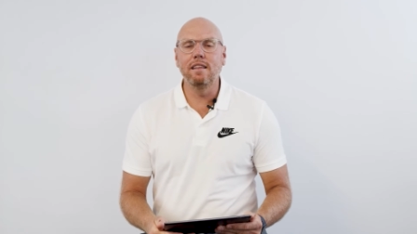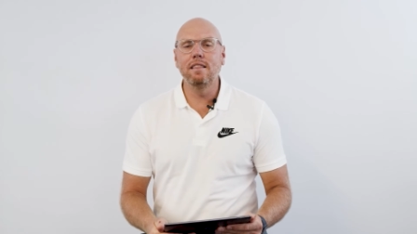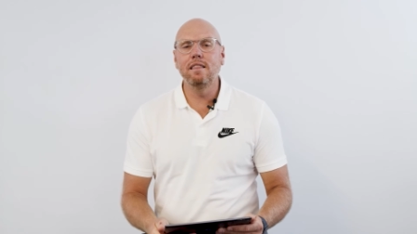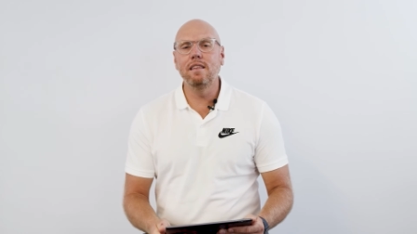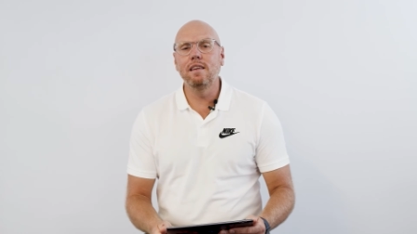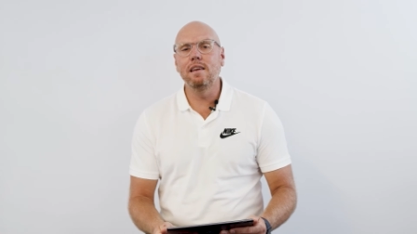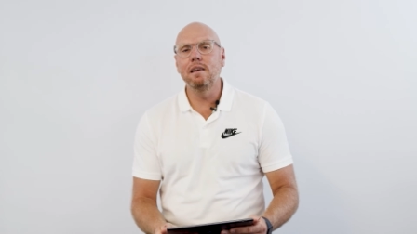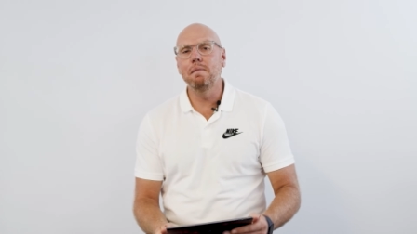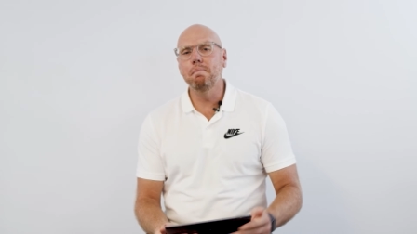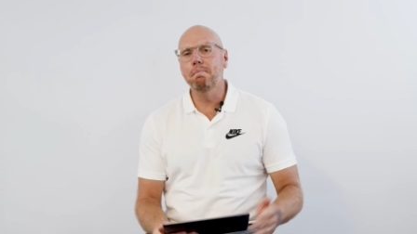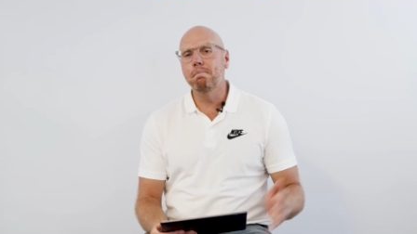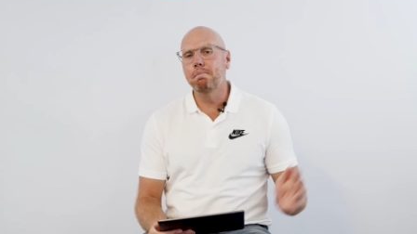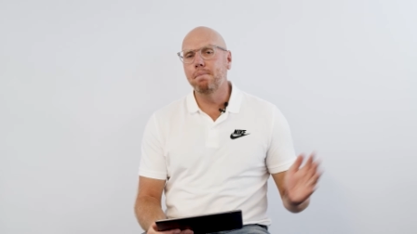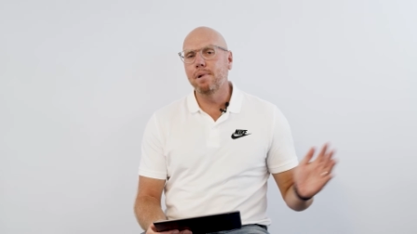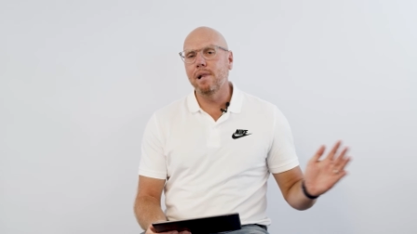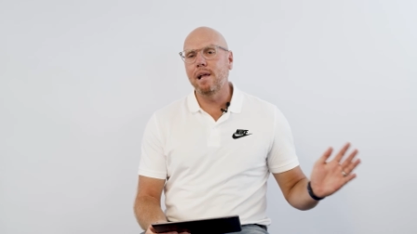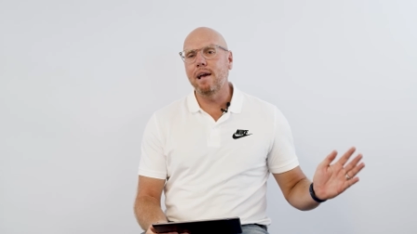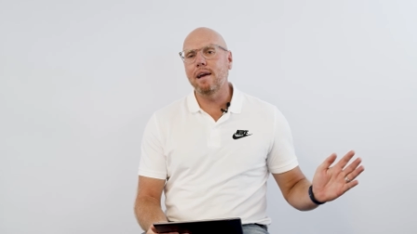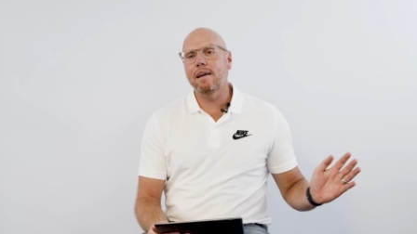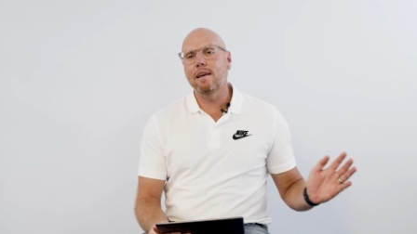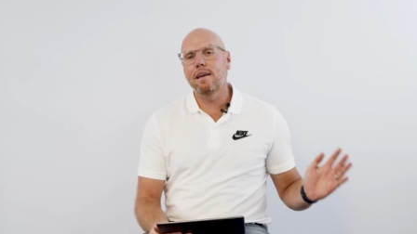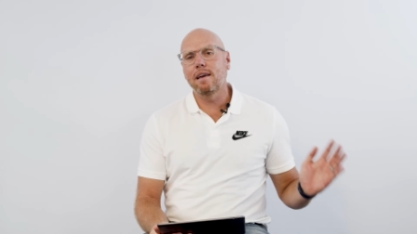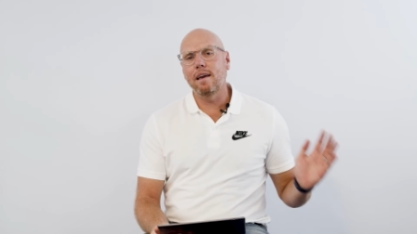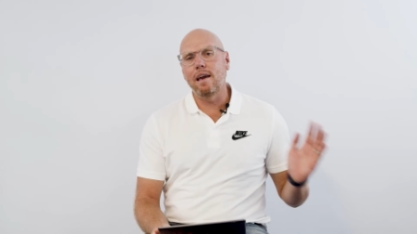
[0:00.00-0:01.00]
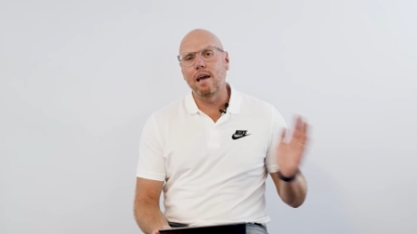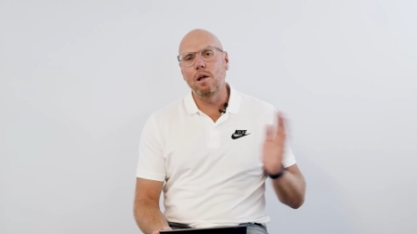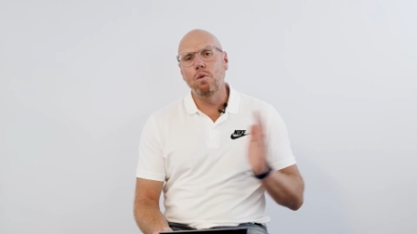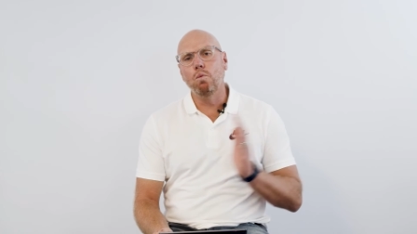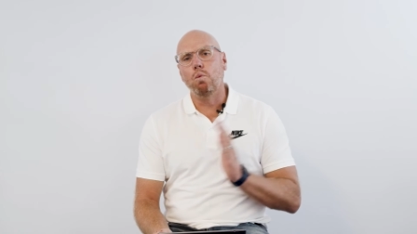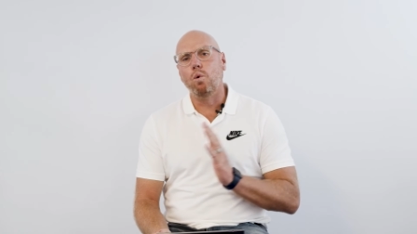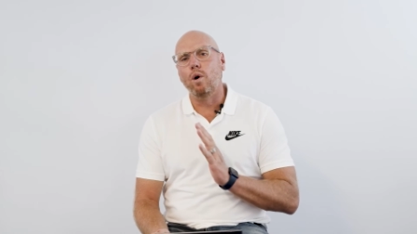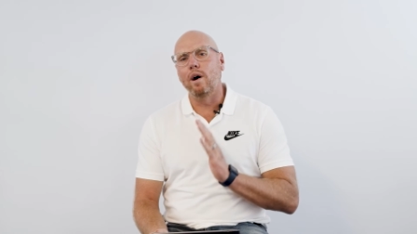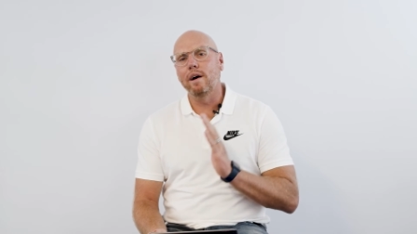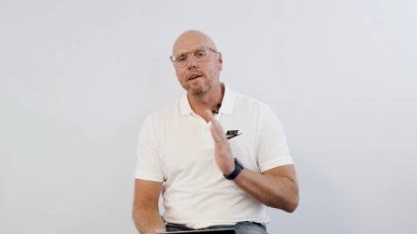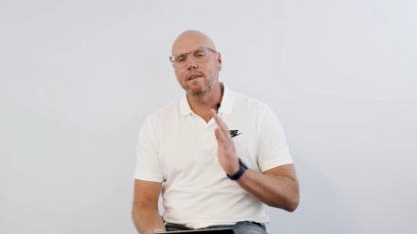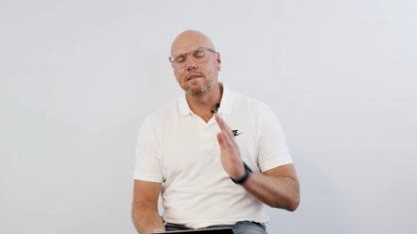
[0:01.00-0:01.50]
in the black
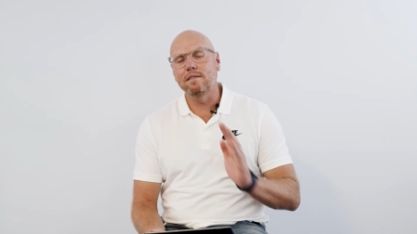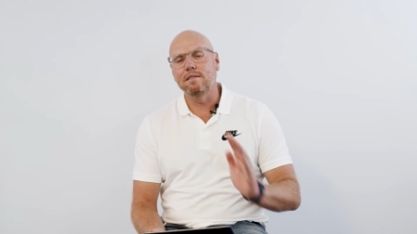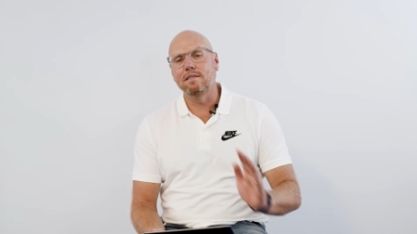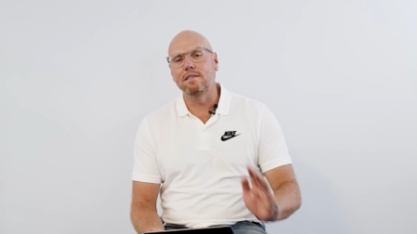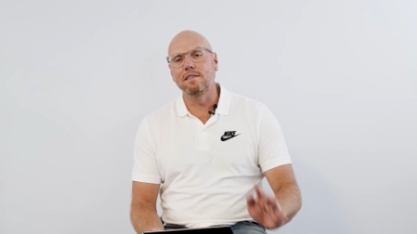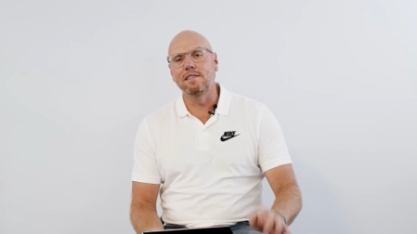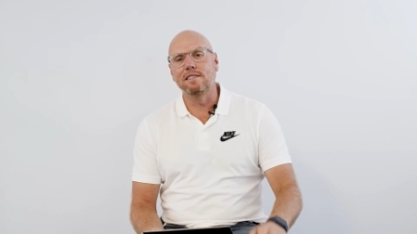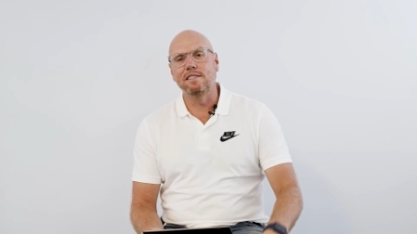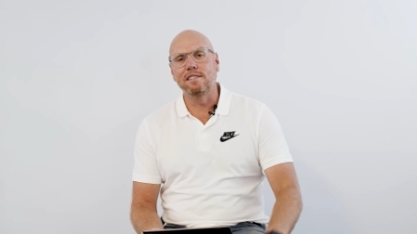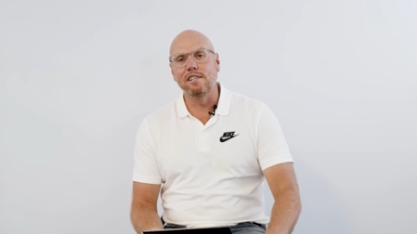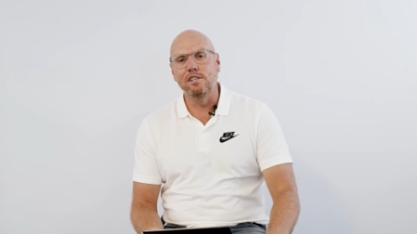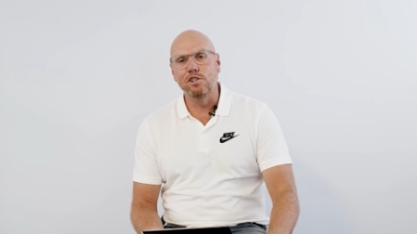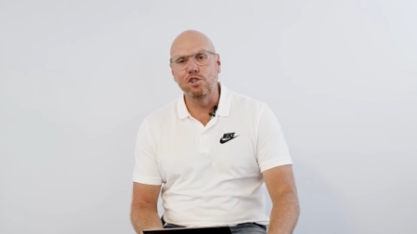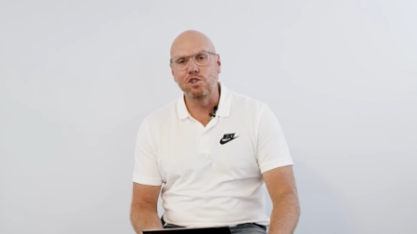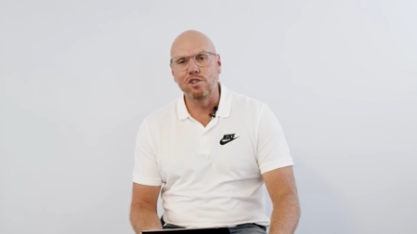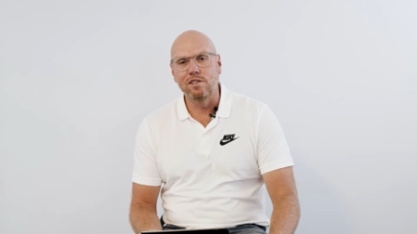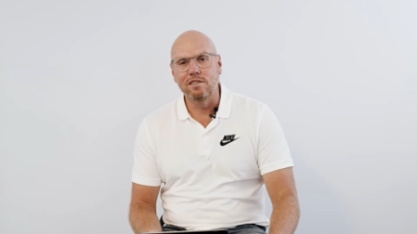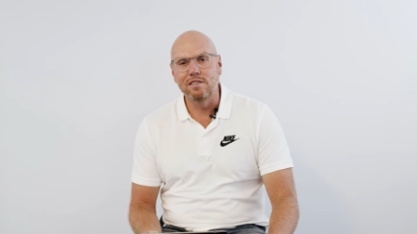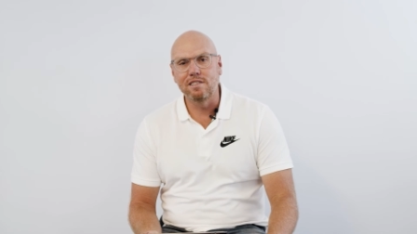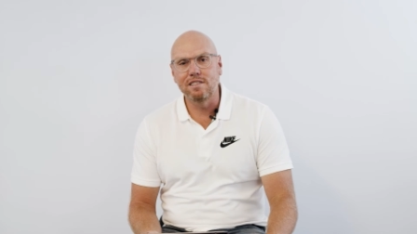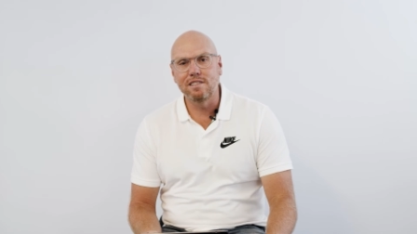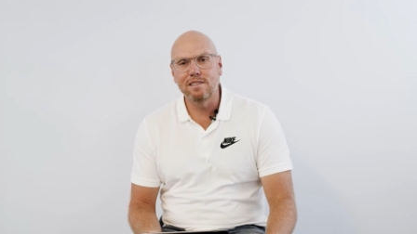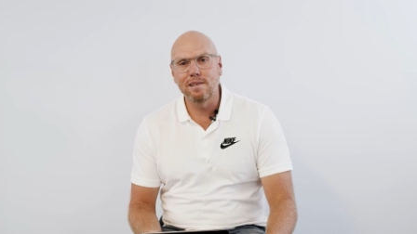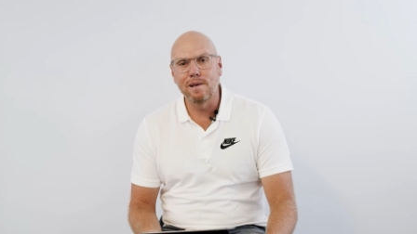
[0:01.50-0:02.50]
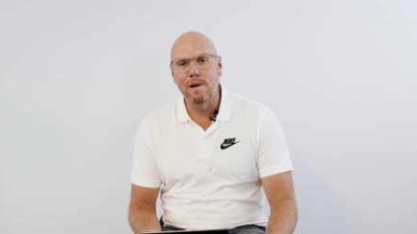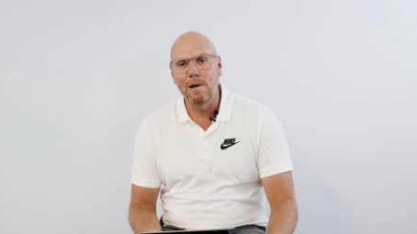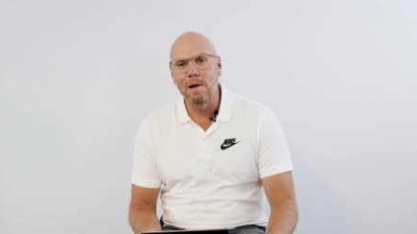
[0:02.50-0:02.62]
and white decisions.